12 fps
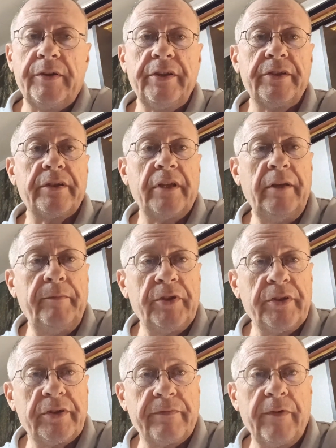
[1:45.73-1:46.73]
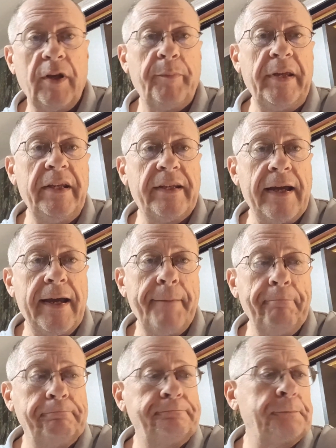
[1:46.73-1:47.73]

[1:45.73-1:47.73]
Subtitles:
is the same as Philippine time.